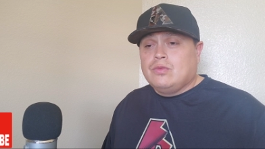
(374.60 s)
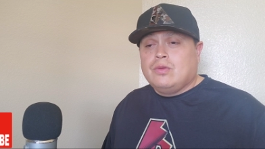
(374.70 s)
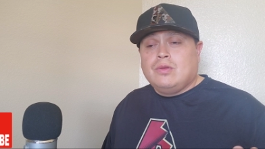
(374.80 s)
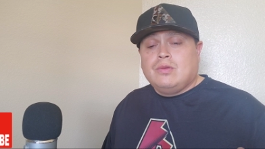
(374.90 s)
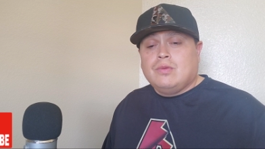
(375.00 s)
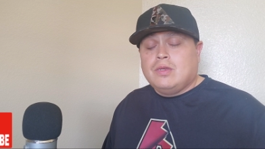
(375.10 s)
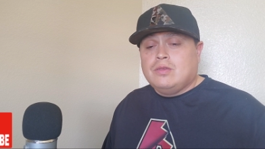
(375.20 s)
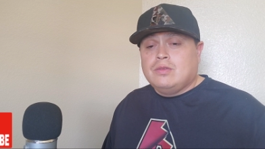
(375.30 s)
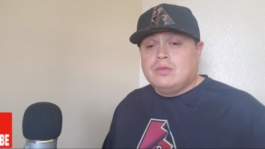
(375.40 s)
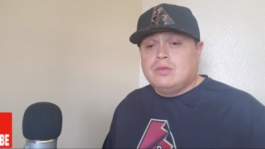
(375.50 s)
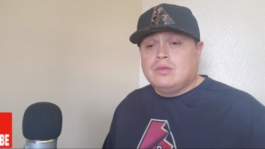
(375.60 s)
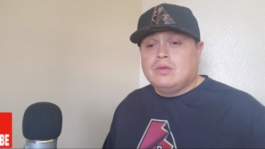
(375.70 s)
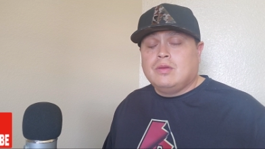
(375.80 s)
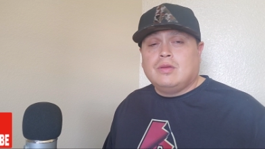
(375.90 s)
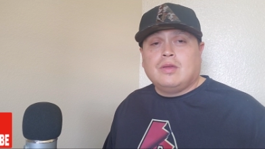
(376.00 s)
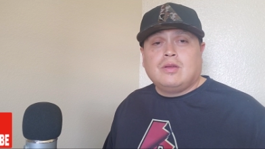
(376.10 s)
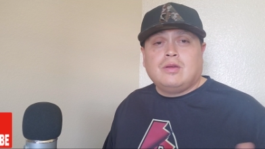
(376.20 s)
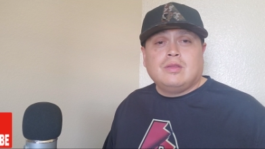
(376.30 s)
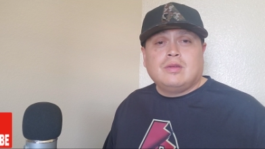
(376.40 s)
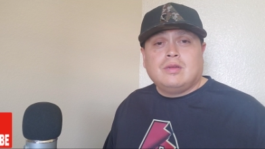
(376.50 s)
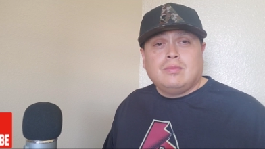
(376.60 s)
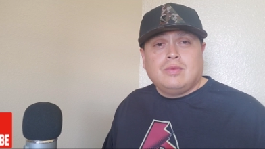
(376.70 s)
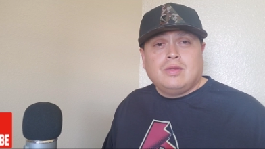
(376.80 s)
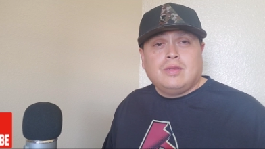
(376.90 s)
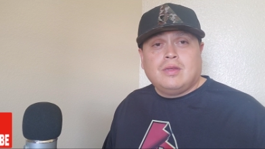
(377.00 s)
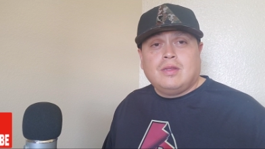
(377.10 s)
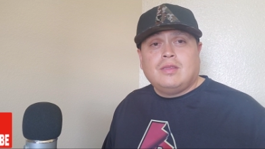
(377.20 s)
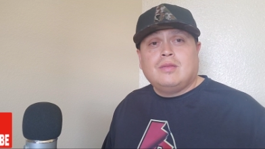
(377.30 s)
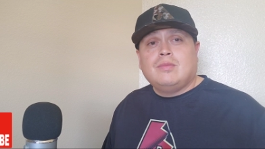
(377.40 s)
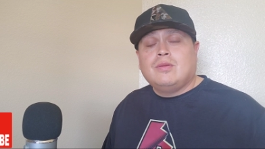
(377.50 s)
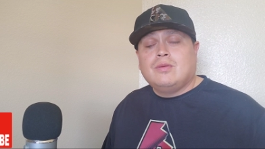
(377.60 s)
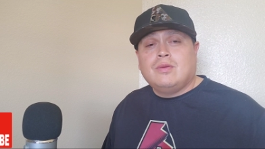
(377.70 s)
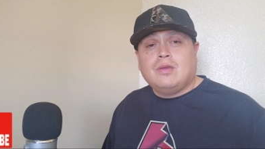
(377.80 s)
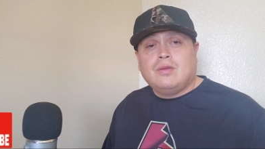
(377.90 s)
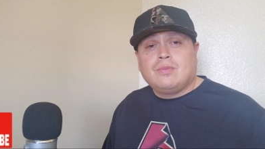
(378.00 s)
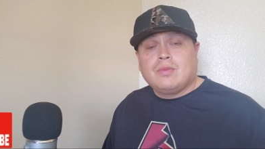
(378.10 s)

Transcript: anyways, I called the company. I let them know, hey,